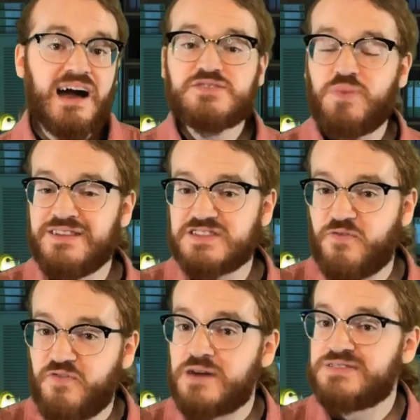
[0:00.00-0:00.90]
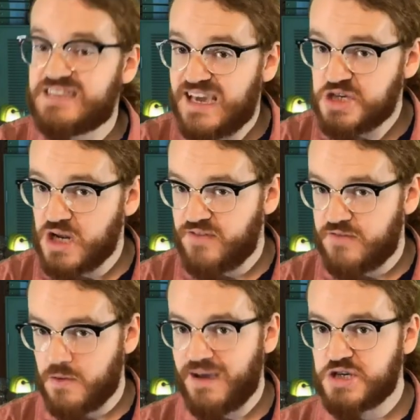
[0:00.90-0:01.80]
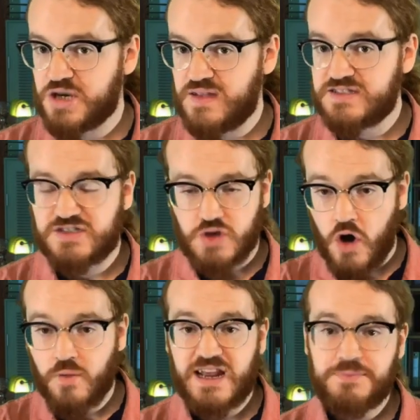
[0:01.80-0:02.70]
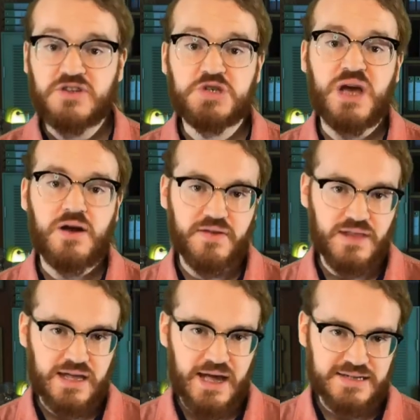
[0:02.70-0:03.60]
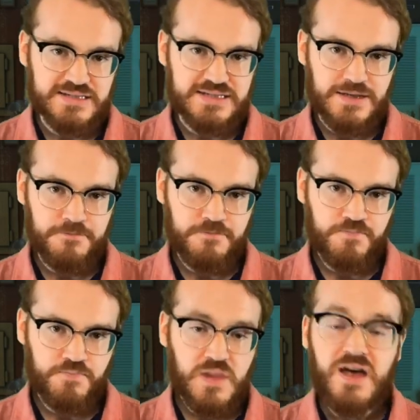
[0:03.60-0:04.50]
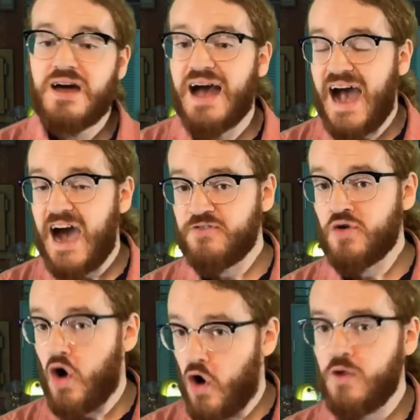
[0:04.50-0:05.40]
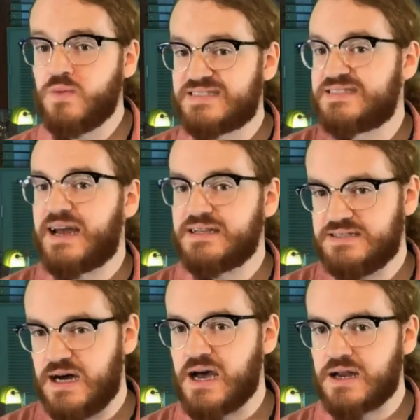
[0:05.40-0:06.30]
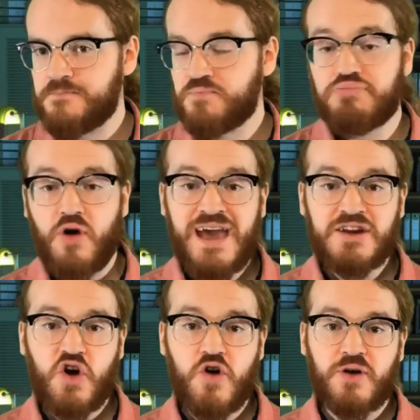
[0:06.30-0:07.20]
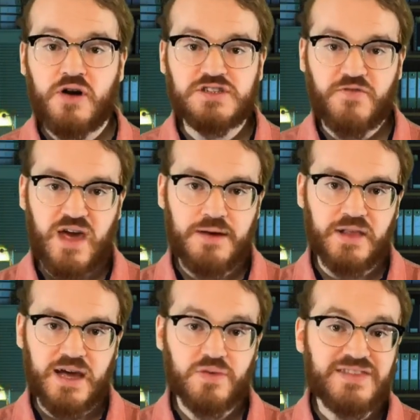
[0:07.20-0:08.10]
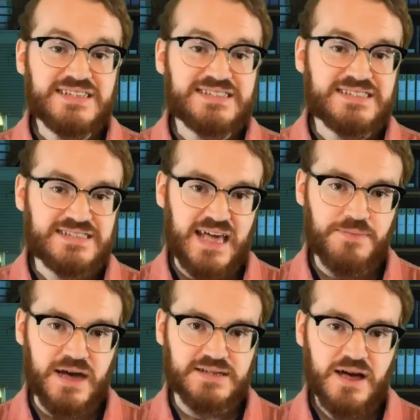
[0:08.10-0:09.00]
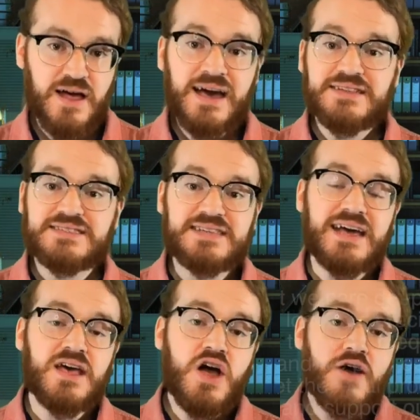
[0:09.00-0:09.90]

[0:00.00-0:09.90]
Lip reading: as well as the foundation of information that's already been shared in the case. After all was said and done, Bryan Kohberger's family released a statement and said,